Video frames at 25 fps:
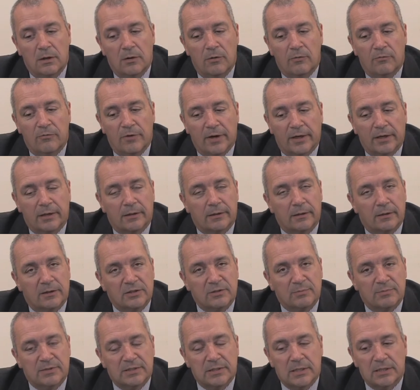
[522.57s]
Recognise
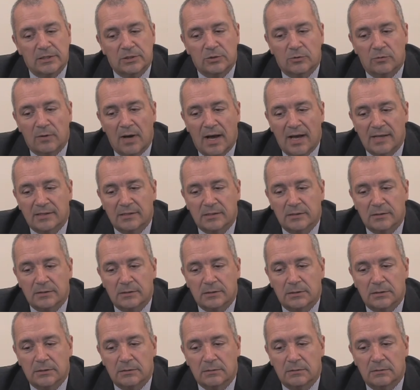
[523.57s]
potential
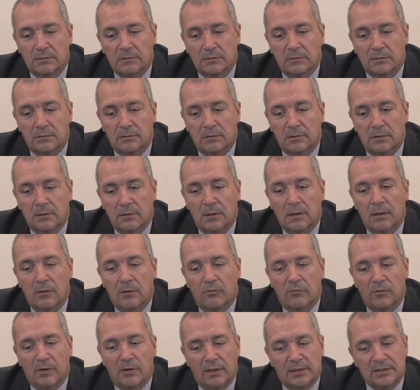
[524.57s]
hazards
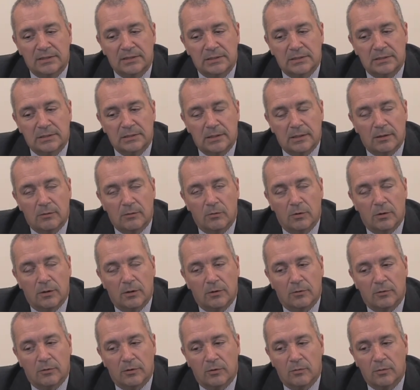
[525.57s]
related to their work
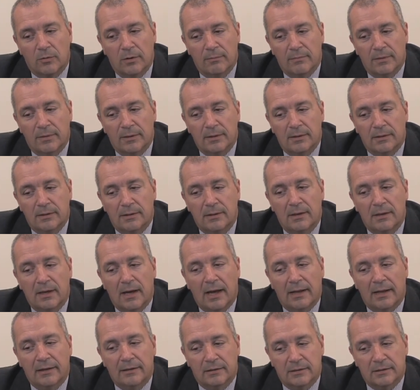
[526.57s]
or equipment
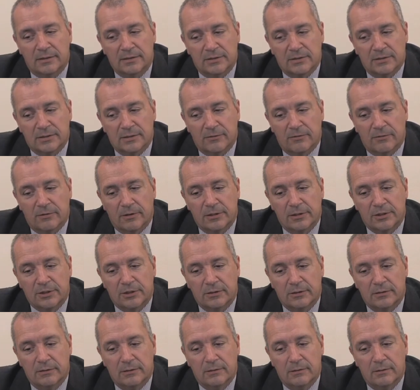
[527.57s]
under
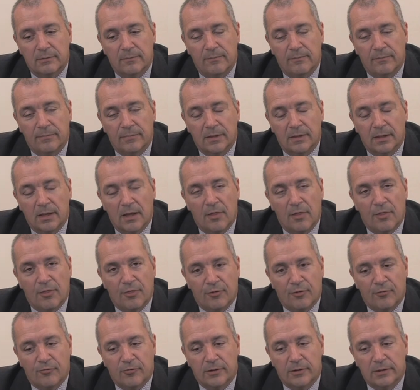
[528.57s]
consideration, and
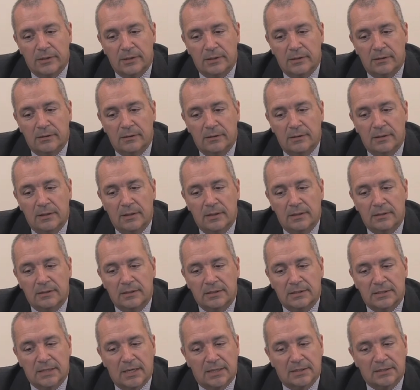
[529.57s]
3.
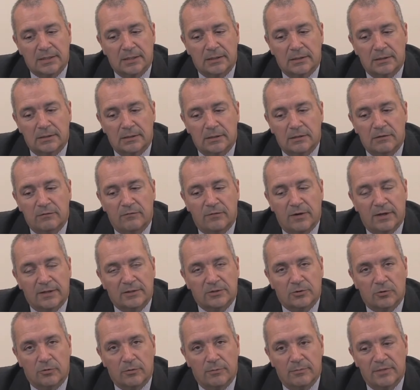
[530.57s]
Detect any defects
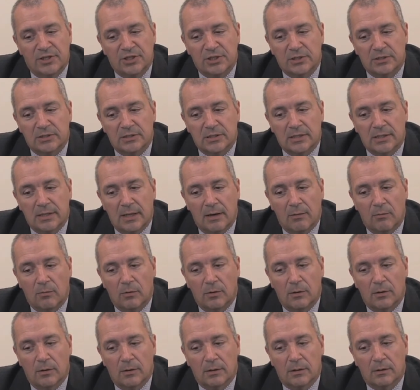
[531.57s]
or omissions in that
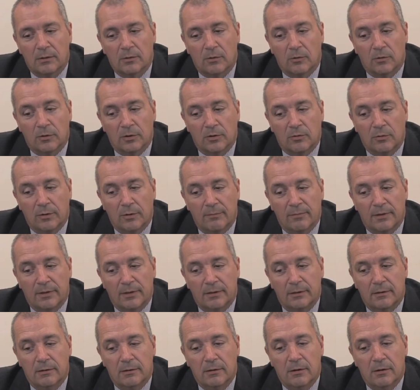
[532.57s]
work or equipment,
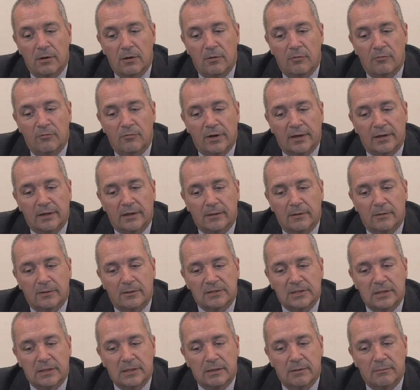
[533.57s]
recognise
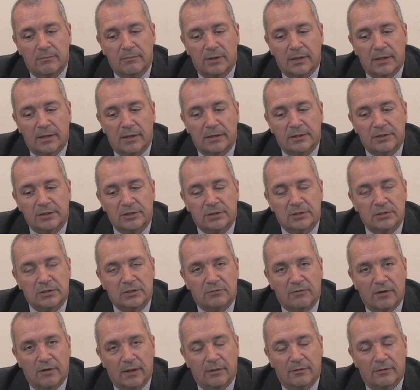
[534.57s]
any implications
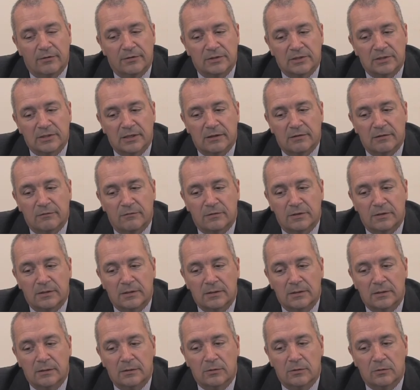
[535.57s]
for health and safety
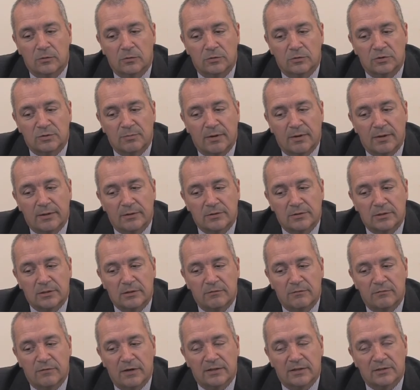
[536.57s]
caused by those
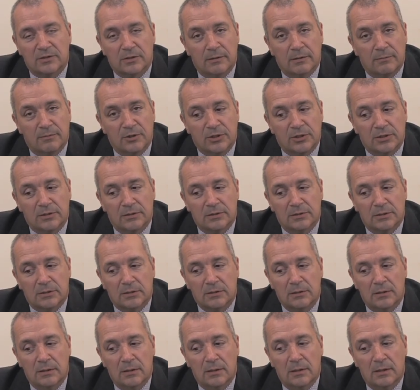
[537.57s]
defects and omissions,
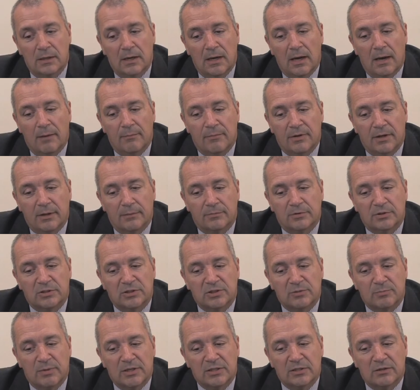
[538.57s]
and be able to
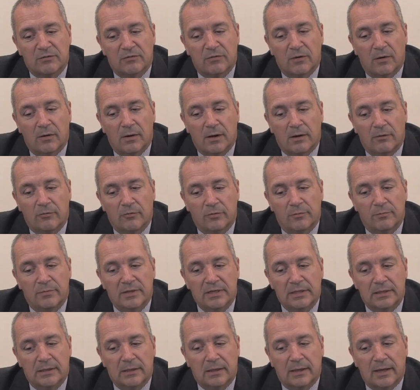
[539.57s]
specify a
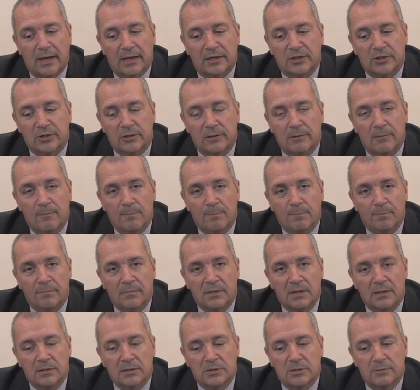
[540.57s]
remedial action
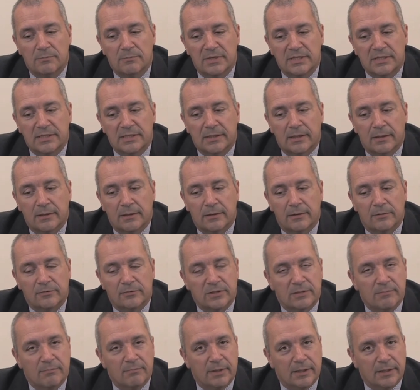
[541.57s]
to mitigate those
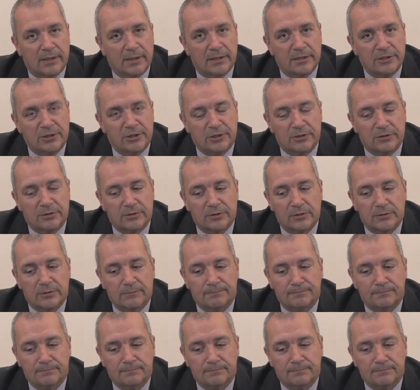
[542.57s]
implications.